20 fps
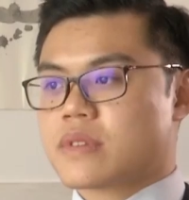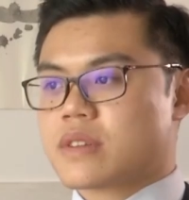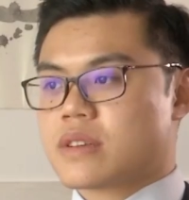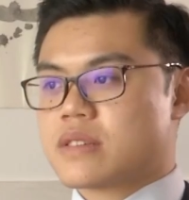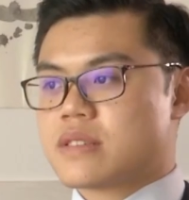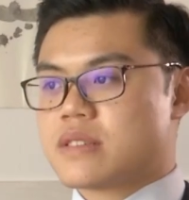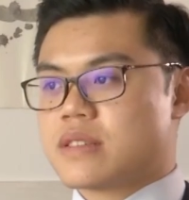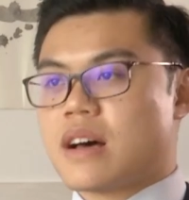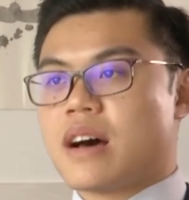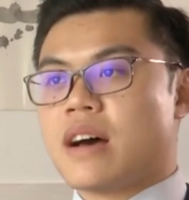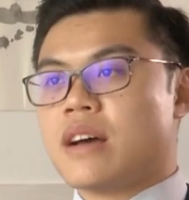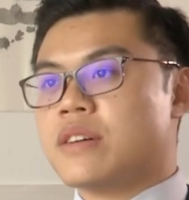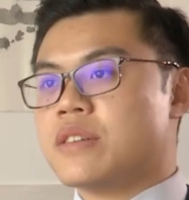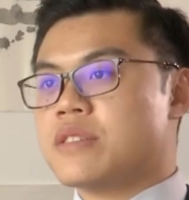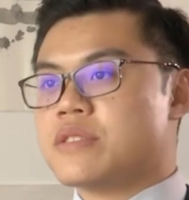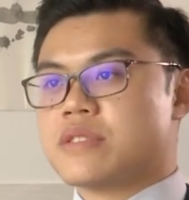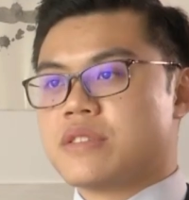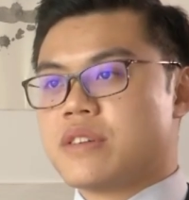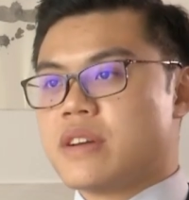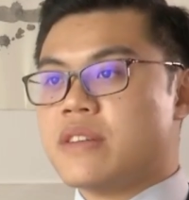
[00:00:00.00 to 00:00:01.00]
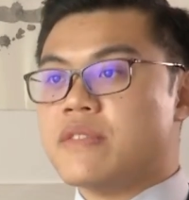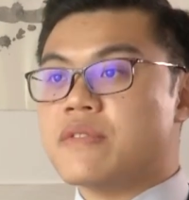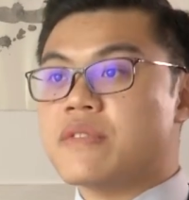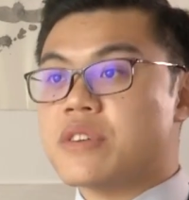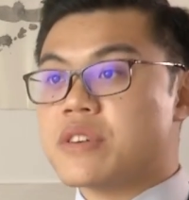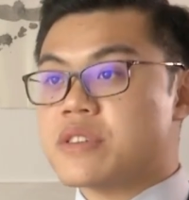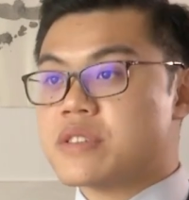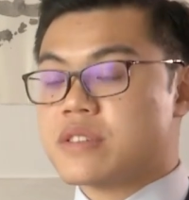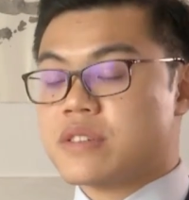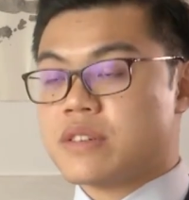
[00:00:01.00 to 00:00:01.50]
styles, or
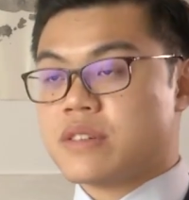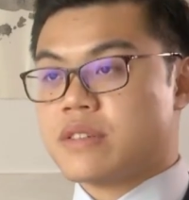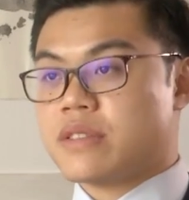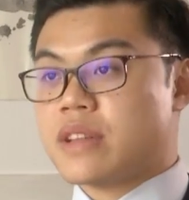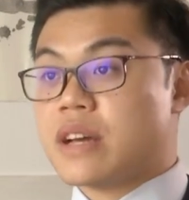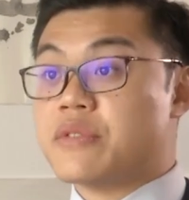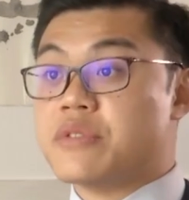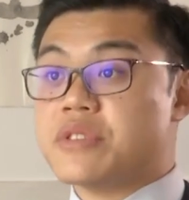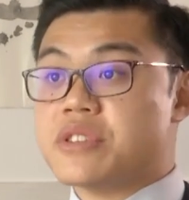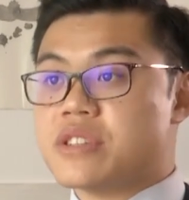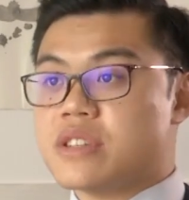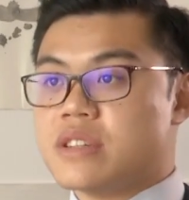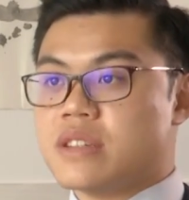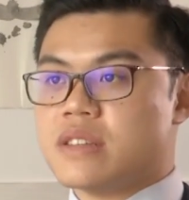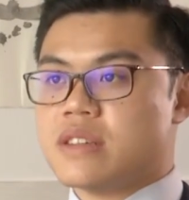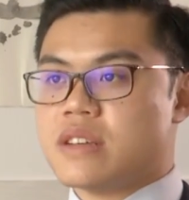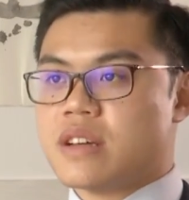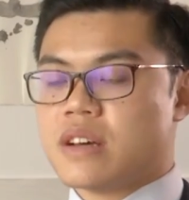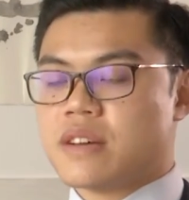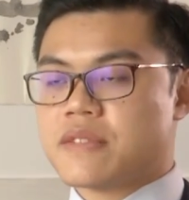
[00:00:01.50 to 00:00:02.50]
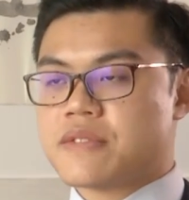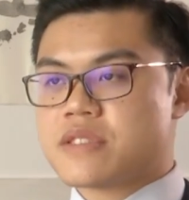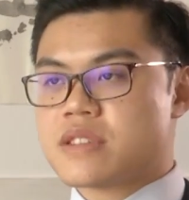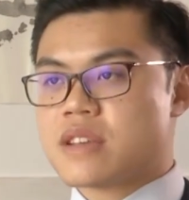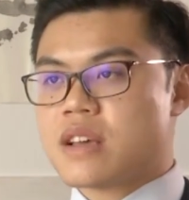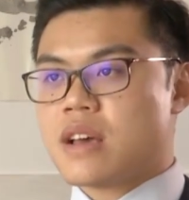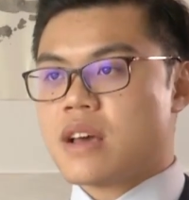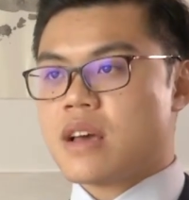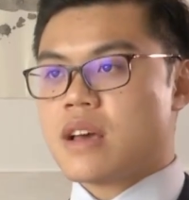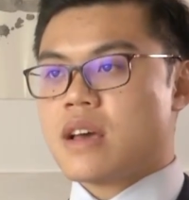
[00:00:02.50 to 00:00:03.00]
inverse or leveraged ETFs.
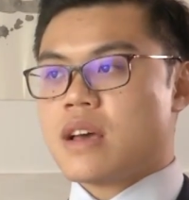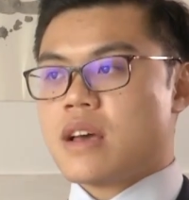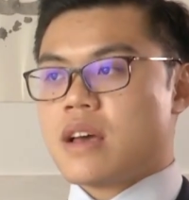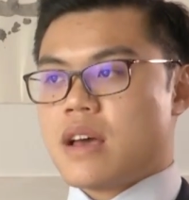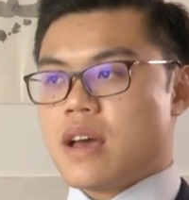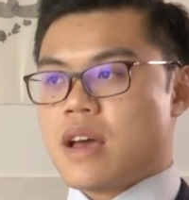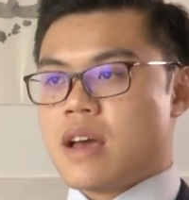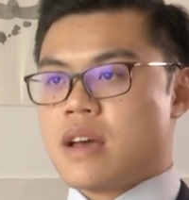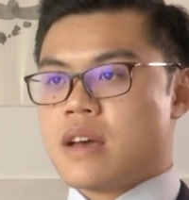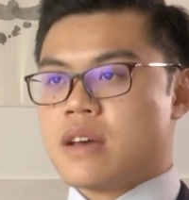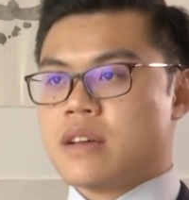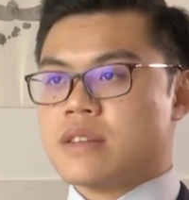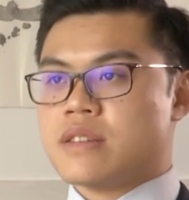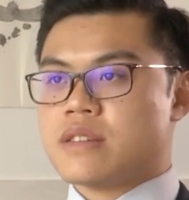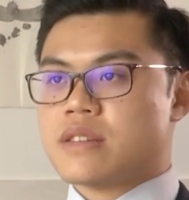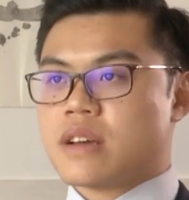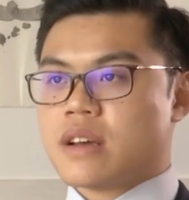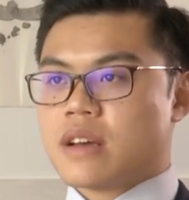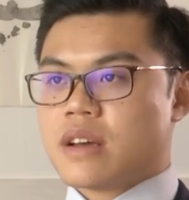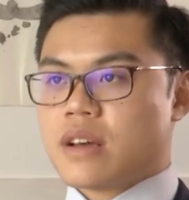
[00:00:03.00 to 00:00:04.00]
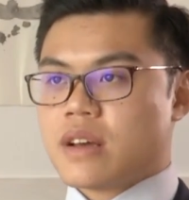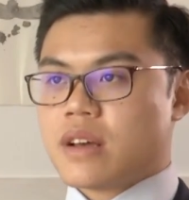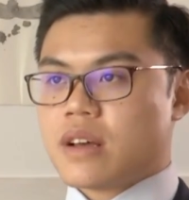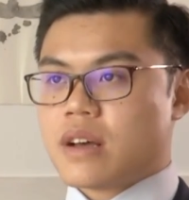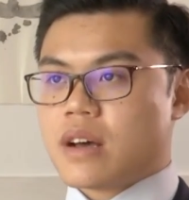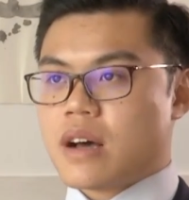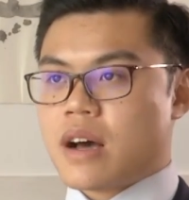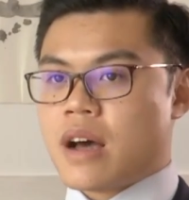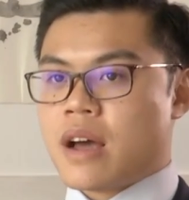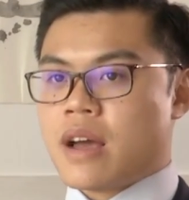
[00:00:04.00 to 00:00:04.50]
And
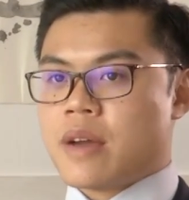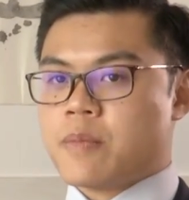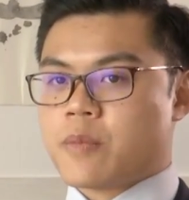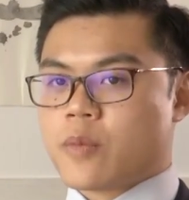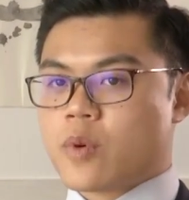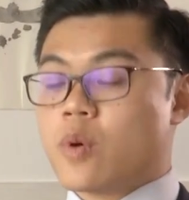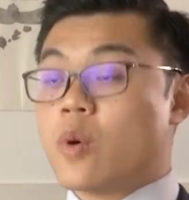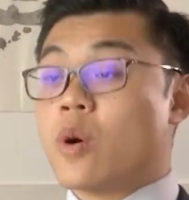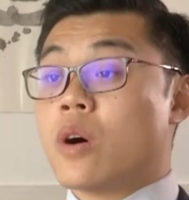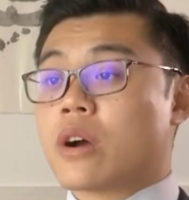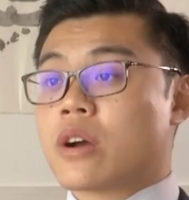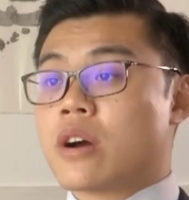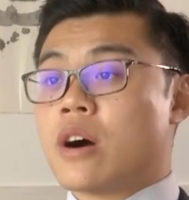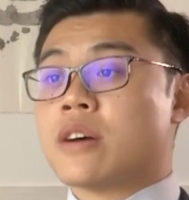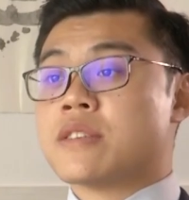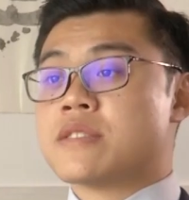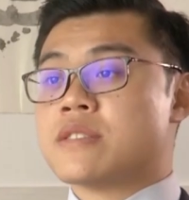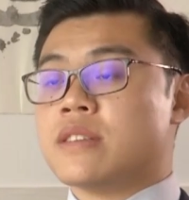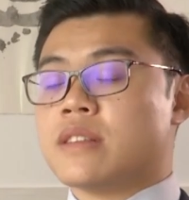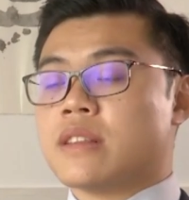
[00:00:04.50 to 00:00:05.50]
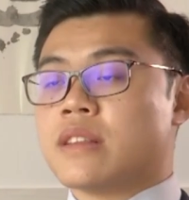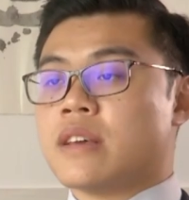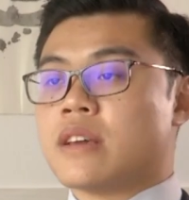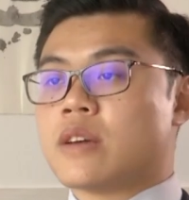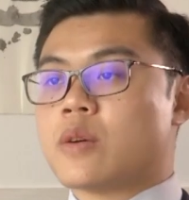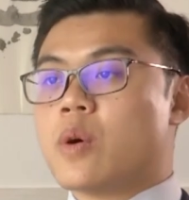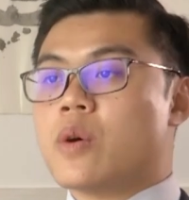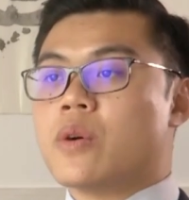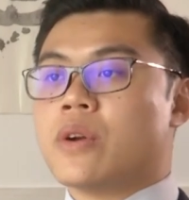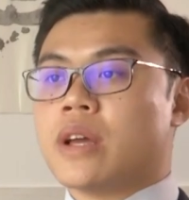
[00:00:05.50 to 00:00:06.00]
I'm constantly
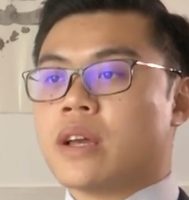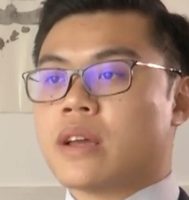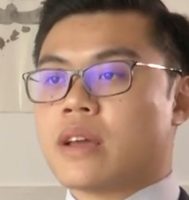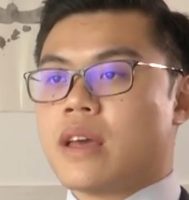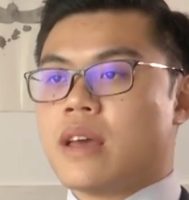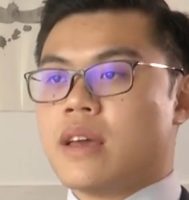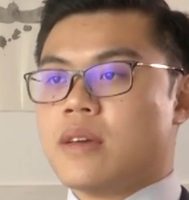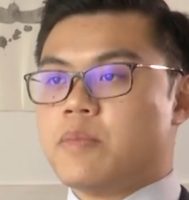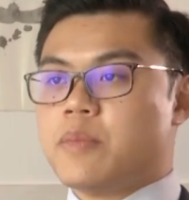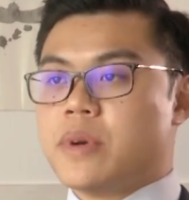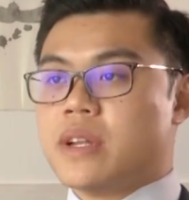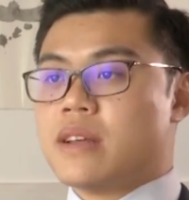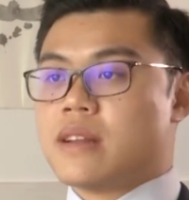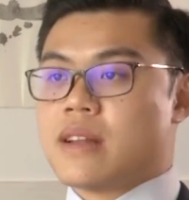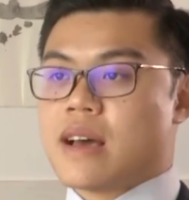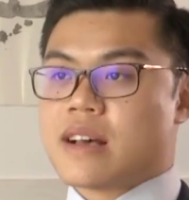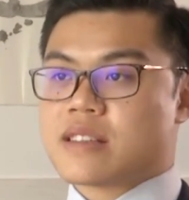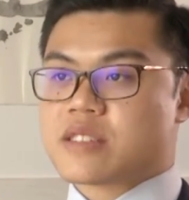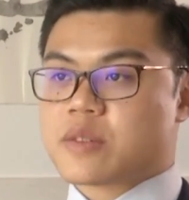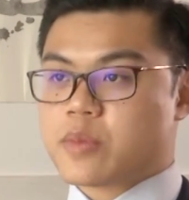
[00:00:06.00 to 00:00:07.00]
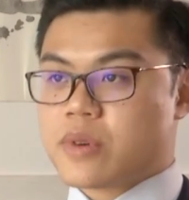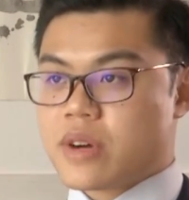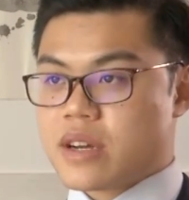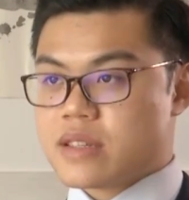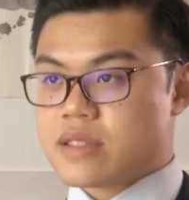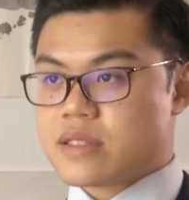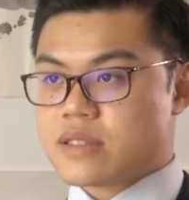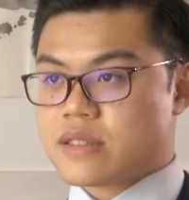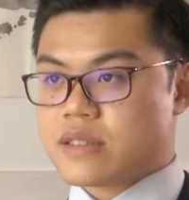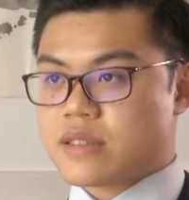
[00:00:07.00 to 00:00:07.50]
quoting a bid and ask
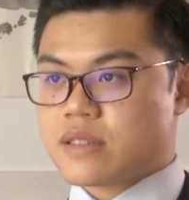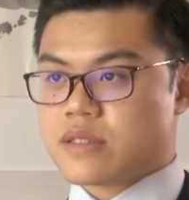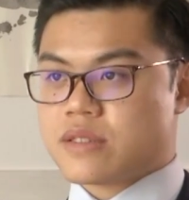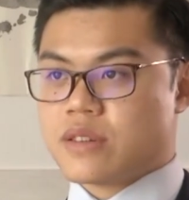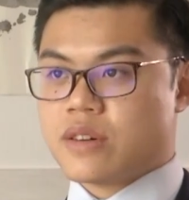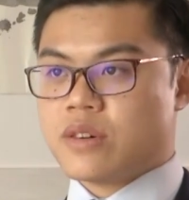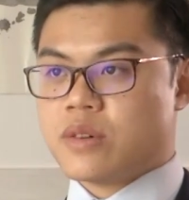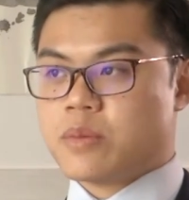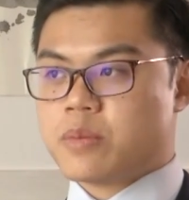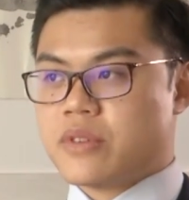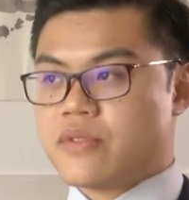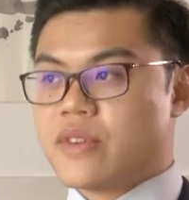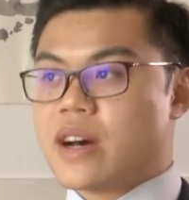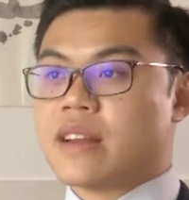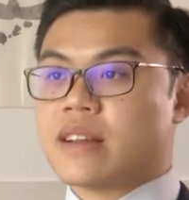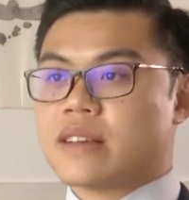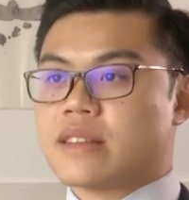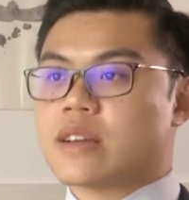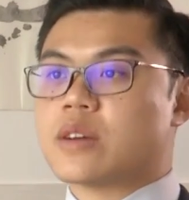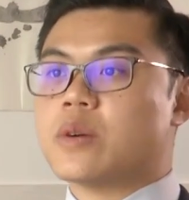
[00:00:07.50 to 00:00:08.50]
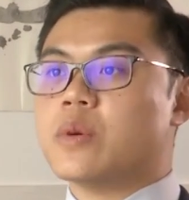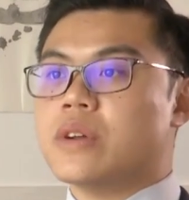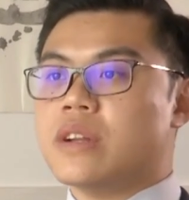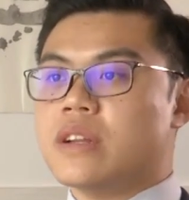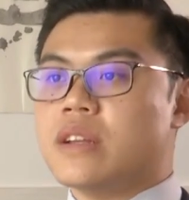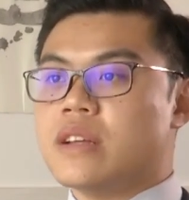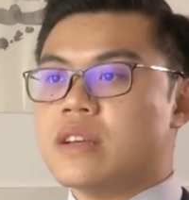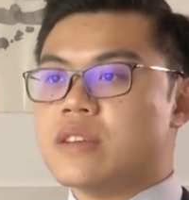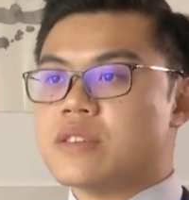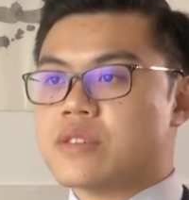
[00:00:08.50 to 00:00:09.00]
price, so providing
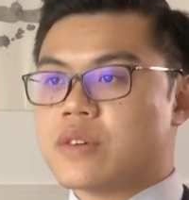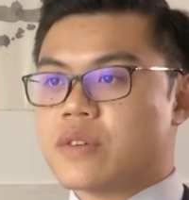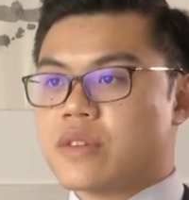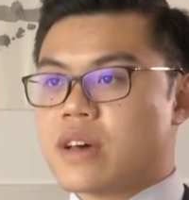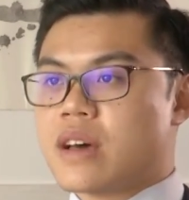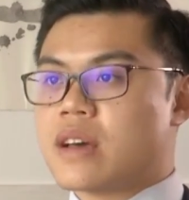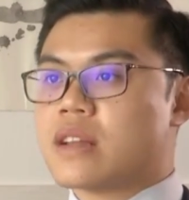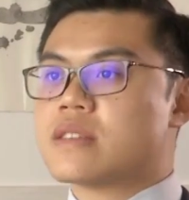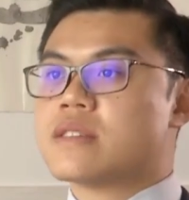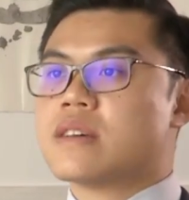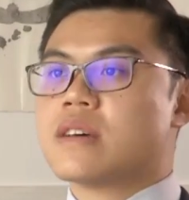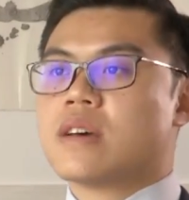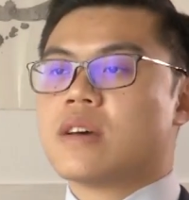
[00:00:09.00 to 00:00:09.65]
liquidity so that